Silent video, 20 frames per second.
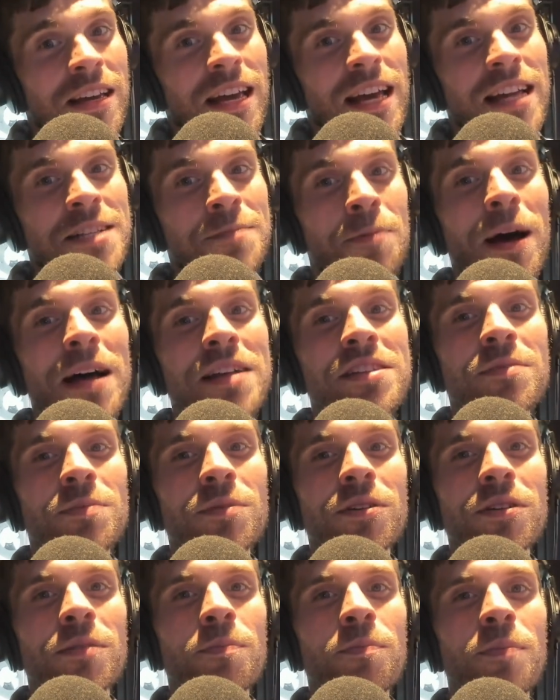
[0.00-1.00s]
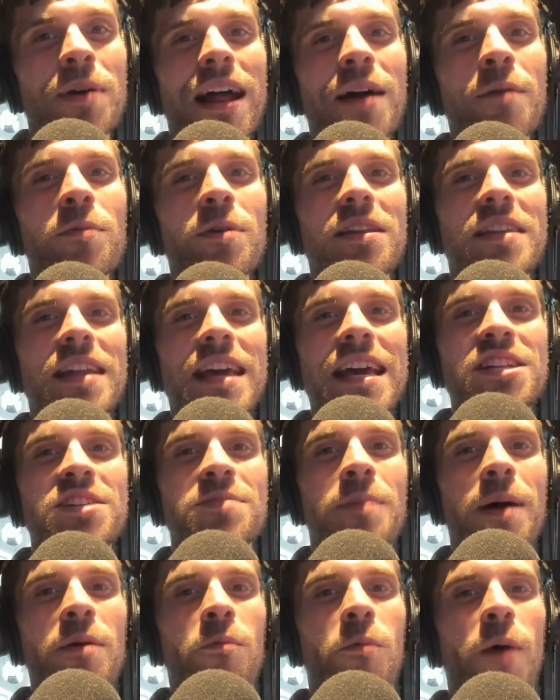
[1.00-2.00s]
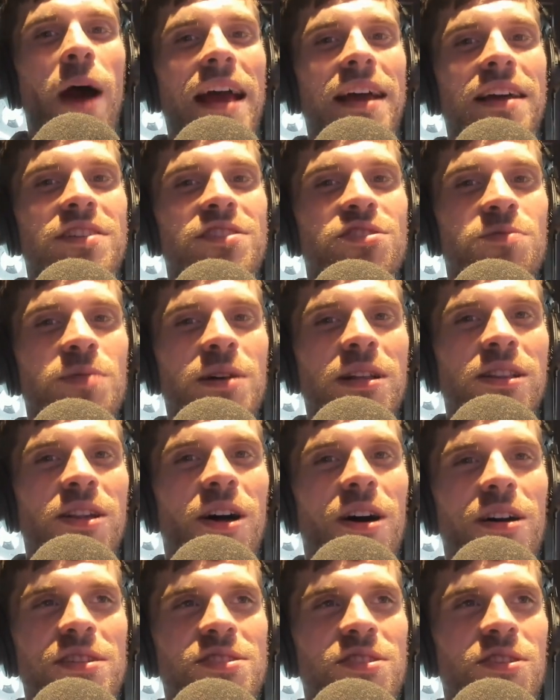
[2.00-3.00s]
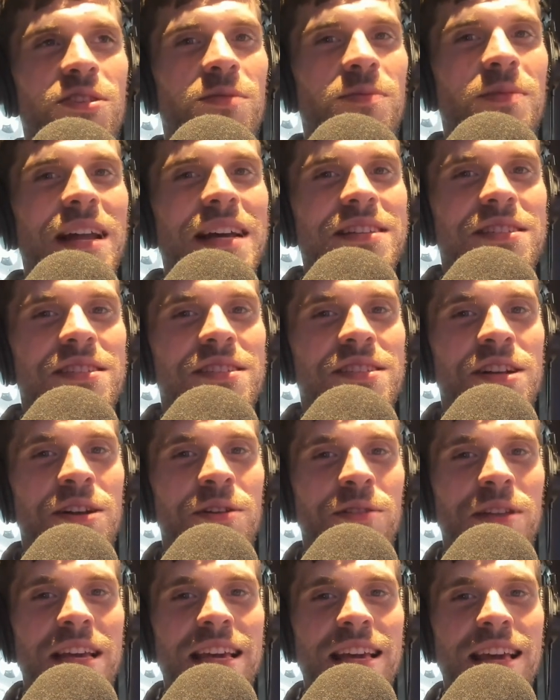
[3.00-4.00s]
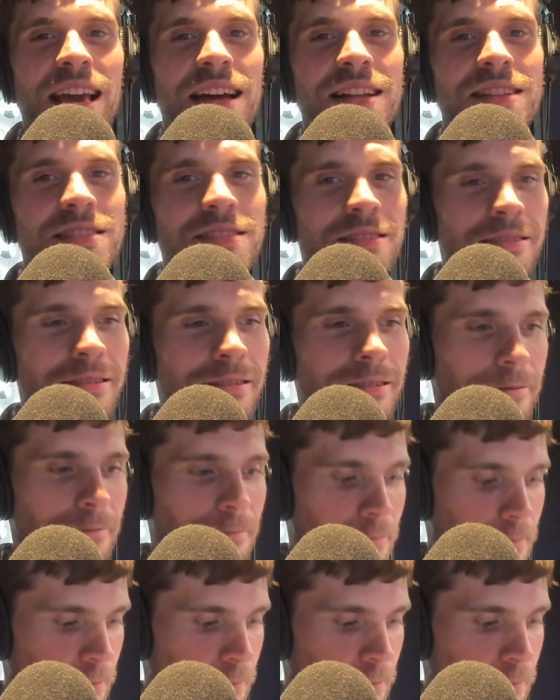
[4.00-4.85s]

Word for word: it's possible, but I wouldn't hitch my wagon to it long term necessarily yet. Hey, Brad